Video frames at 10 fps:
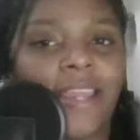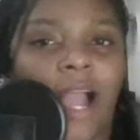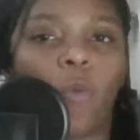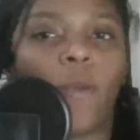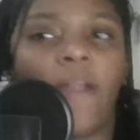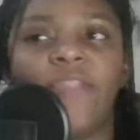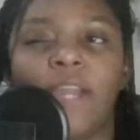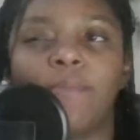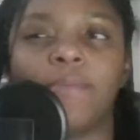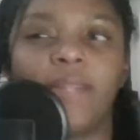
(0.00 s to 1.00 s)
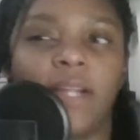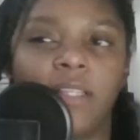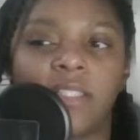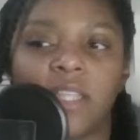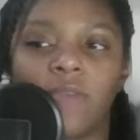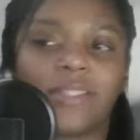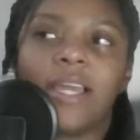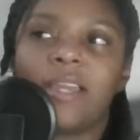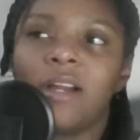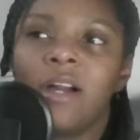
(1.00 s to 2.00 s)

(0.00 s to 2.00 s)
I went there, but because there was like